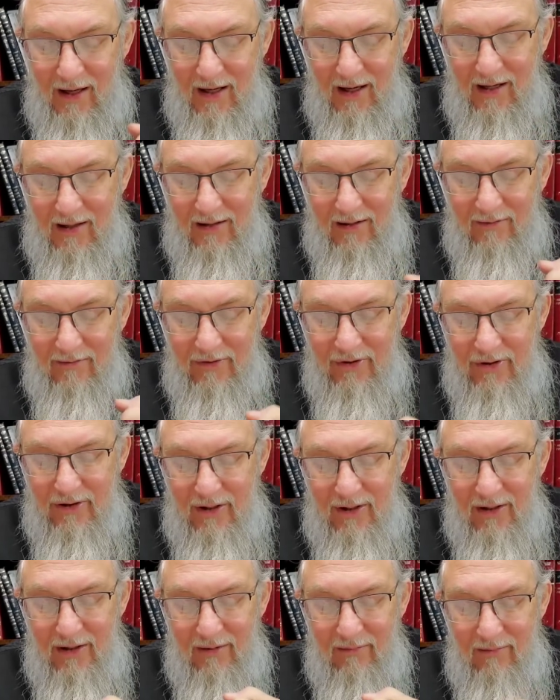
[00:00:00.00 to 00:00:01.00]
Aleph
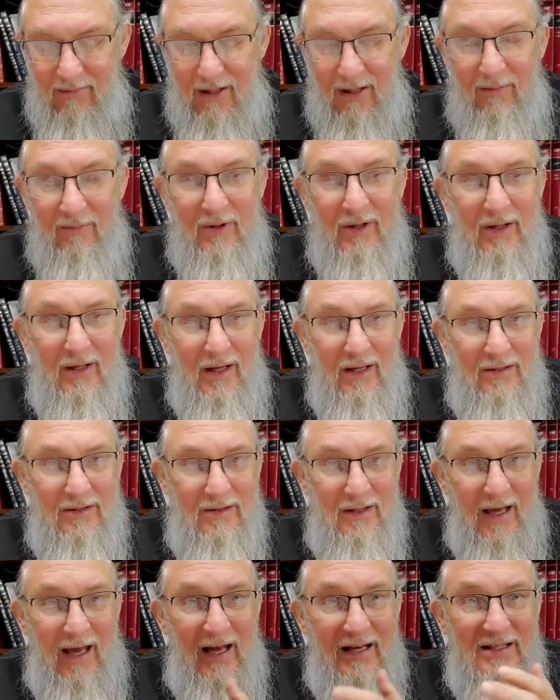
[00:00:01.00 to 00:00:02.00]
Shin Mem
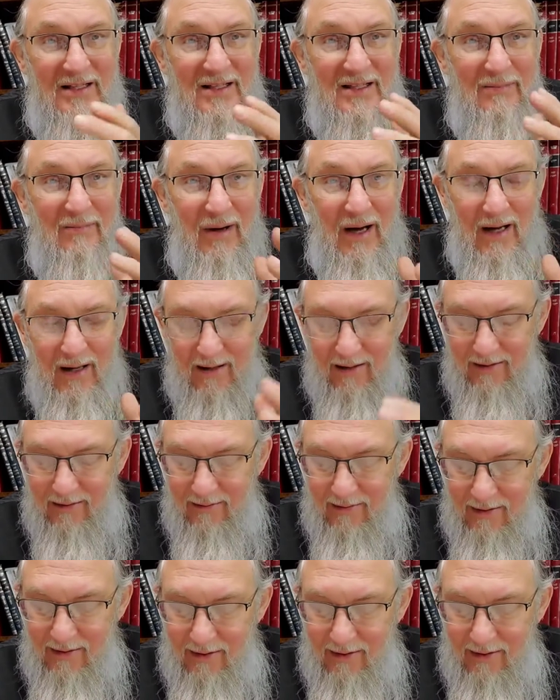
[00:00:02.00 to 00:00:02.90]
Ches Esmach.